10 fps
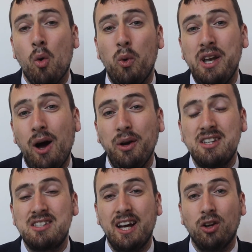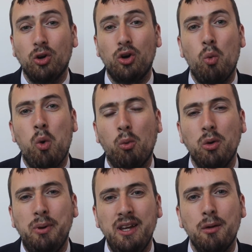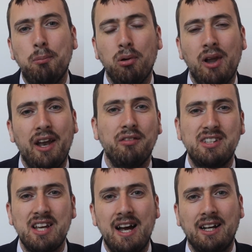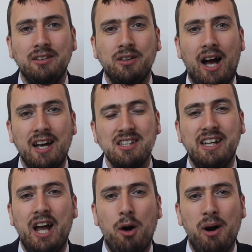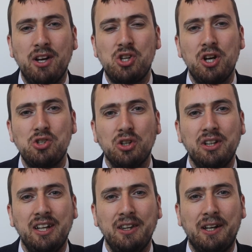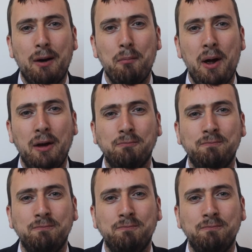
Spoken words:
We now need to take a look at what would be the plan of attack as laid out by Churchill in the campaign.